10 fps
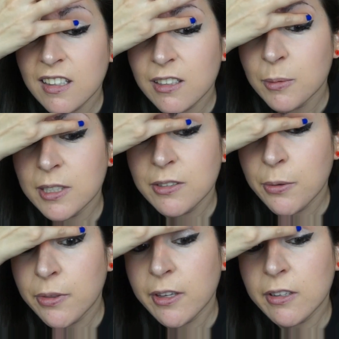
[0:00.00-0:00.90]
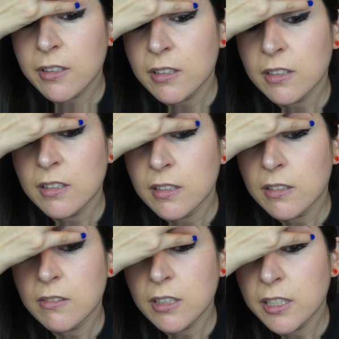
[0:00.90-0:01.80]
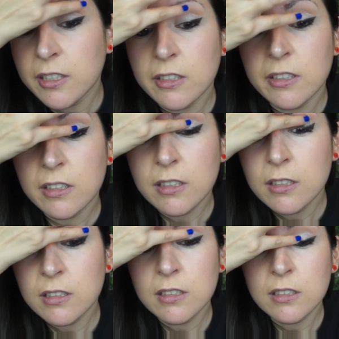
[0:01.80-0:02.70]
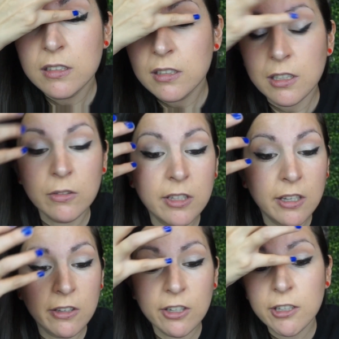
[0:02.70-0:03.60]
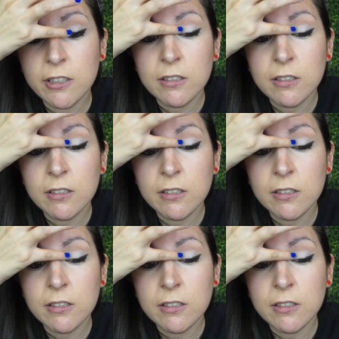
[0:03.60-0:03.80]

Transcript: a little bit too thick right here on the other eye.